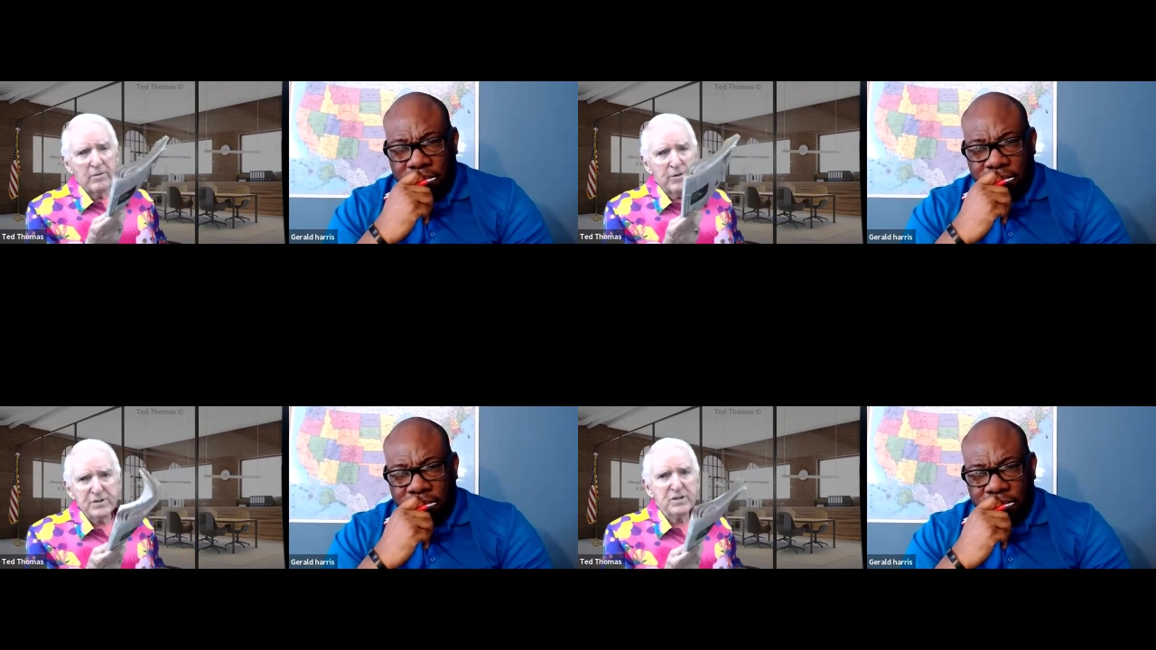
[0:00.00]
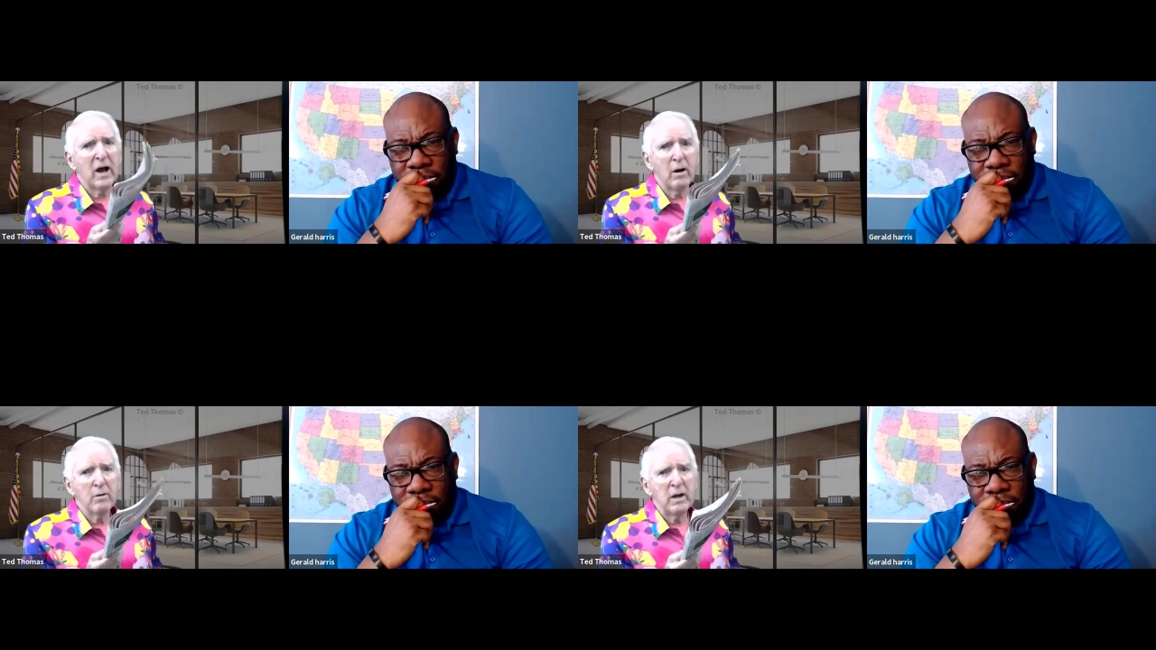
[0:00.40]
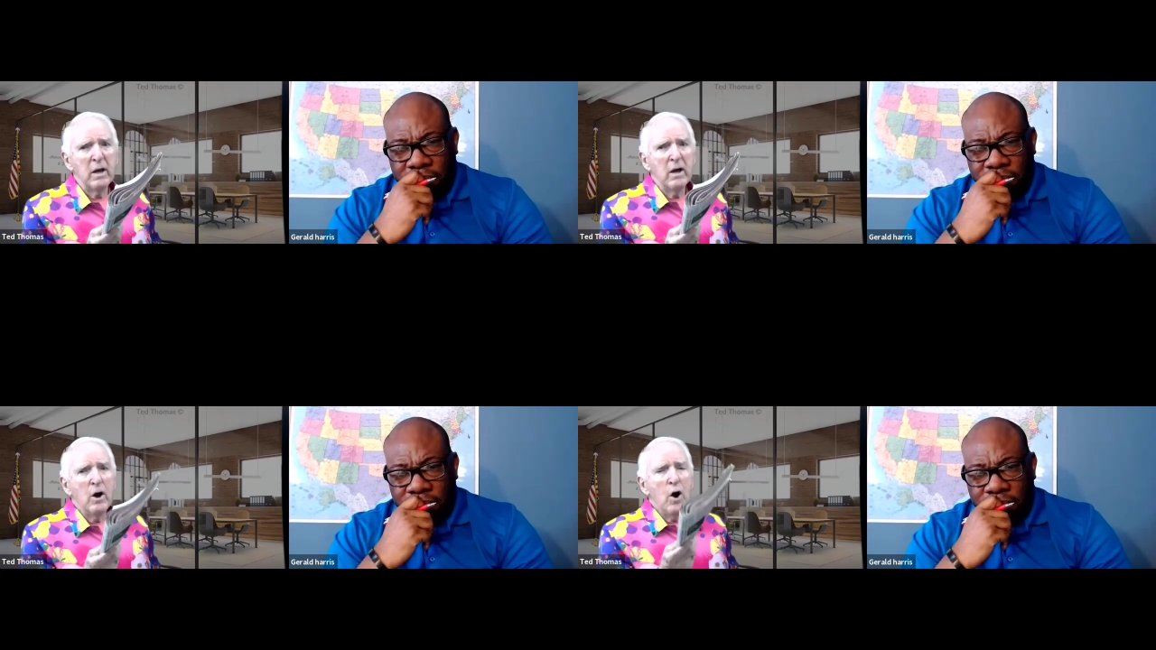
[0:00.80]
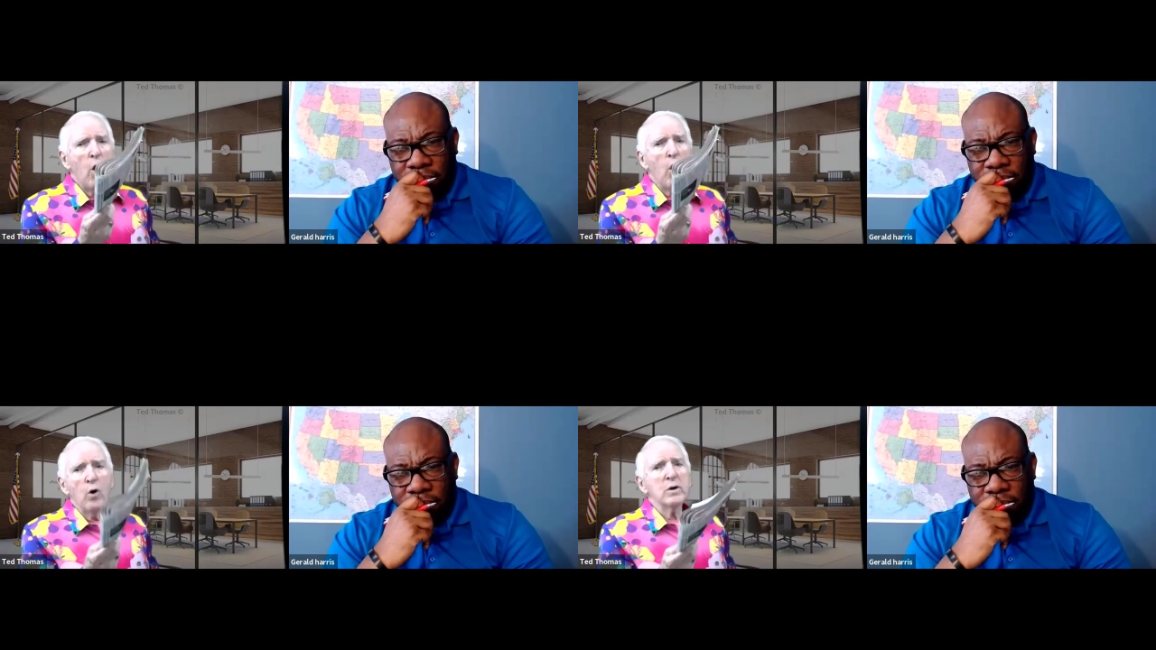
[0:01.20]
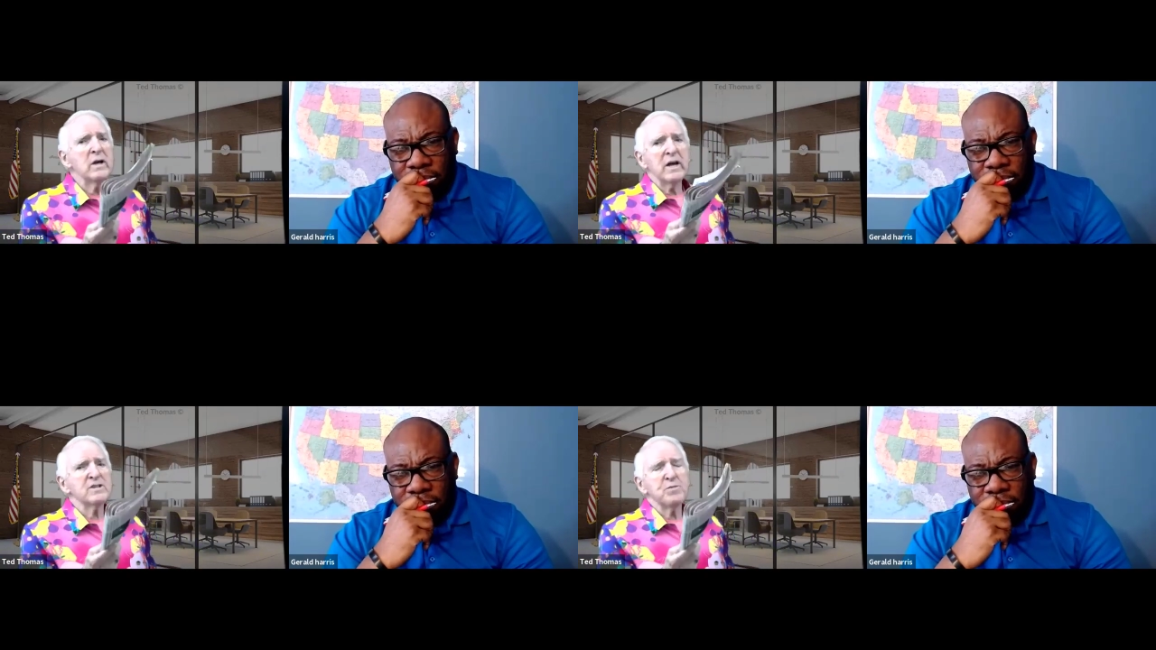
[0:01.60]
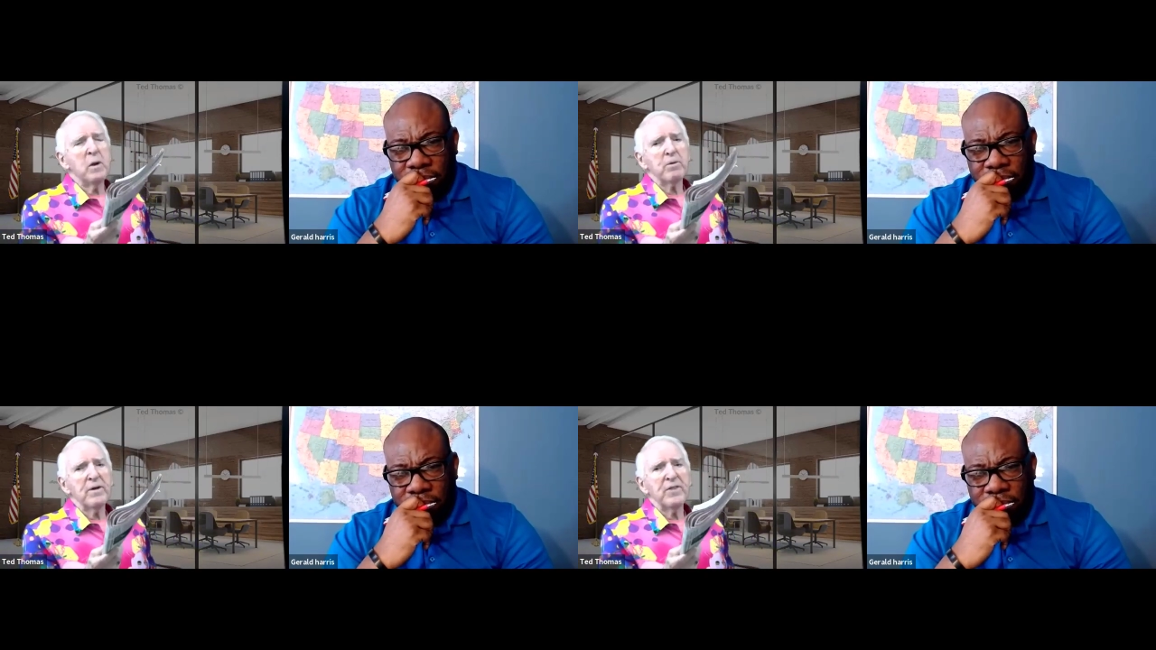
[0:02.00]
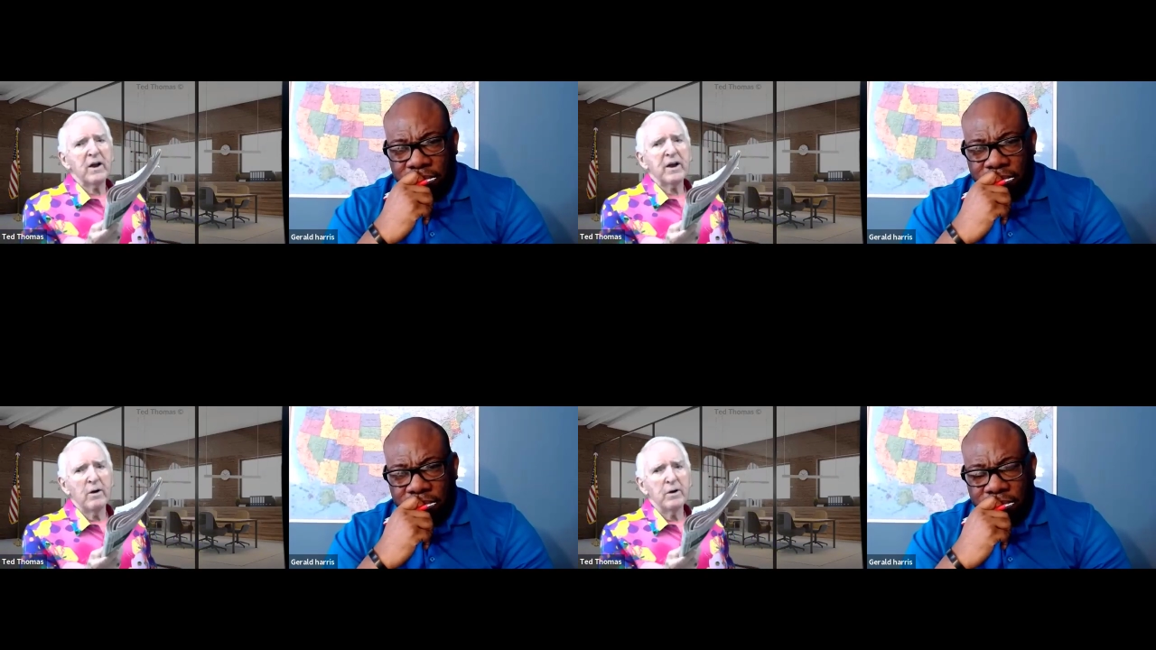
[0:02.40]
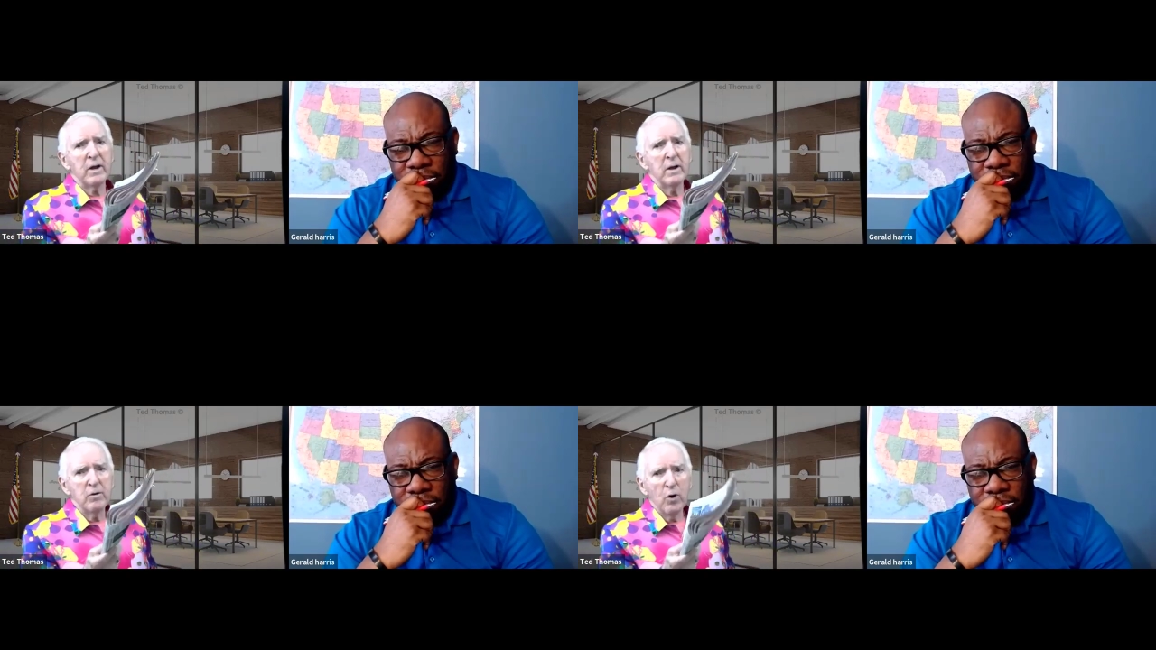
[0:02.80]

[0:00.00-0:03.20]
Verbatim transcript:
Speaker 1: this county only lets people in their county